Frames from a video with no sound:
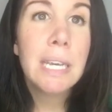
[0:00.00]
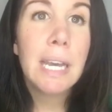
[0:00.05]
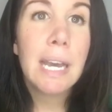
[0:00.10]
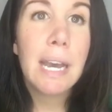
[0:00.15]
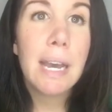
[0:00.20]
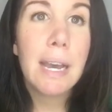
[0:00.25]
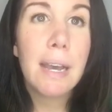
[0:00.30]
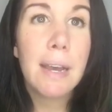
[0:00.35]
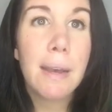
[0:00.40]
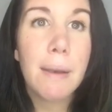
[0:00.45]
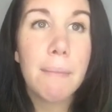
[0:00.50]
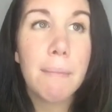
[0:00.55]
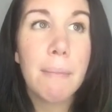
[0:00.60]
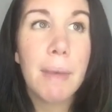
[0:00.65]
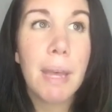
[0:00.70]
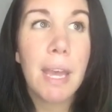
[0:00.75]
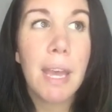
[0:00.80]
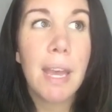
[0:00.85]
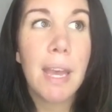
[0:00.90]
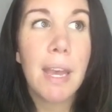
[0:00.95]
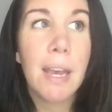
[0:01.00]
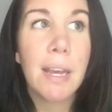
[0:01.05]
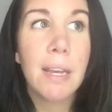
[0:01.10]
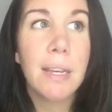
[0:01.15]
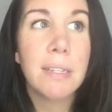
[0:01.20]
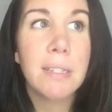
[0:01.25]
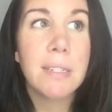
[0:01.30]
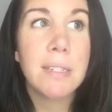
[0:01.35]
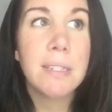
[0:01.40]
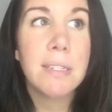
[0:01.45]

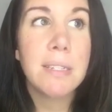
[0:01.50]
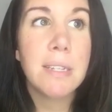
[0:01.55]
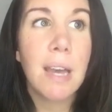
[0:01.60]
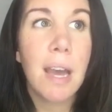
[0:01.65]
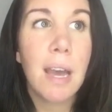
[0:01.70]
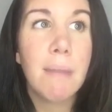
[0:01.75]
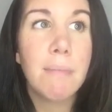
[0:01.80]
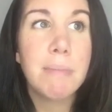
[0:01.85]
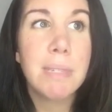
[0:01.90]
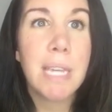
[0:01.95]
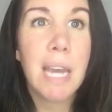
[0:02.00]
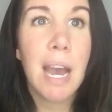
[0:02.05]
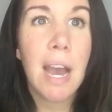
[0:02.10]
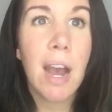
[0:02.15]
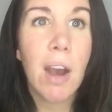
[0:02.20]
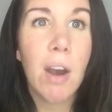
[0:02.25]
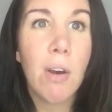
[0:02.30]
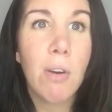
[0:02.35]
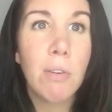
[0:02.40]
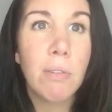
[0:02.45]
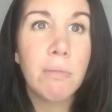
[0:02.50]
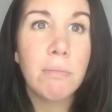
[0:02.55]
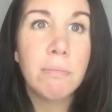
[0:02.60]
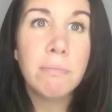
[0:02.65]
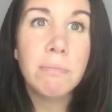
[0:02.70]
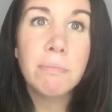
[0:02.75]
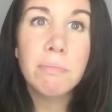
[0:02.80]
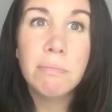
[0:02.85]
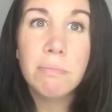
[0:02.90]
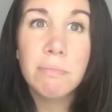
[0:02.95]
And I'm down
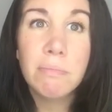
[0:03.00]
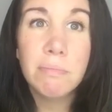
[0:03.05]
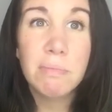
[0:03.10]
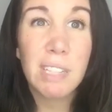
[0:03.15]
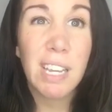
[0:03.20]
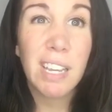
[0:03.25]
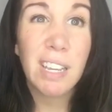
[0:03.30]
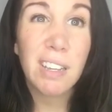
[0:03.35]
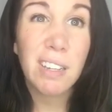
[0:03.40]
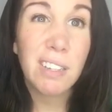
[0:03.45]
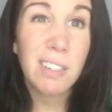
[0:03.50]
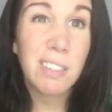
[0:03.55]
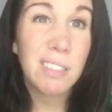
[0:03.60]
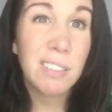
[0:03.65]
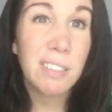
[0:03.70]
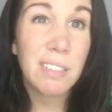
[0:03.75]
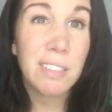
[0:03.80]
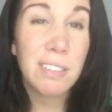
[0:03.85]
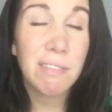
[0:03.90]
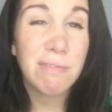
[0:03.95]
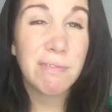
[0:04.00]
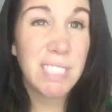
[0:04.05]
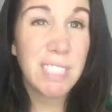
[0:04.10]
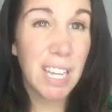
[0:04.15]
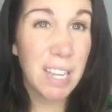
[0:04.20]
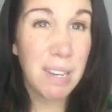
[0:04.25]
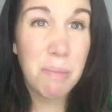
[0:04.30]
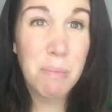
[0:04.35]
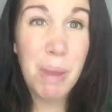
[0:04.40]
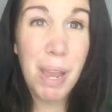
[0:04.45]
like
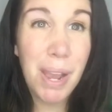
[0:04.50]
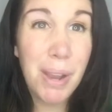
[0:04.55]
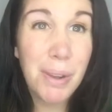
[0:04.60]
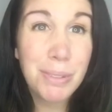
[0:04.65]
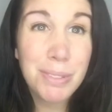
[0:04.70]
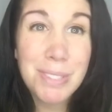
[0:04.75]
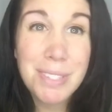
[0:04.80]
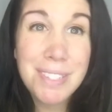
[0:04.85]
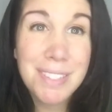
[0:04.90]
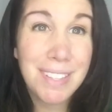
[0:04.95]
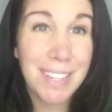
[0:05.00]
10 pounds.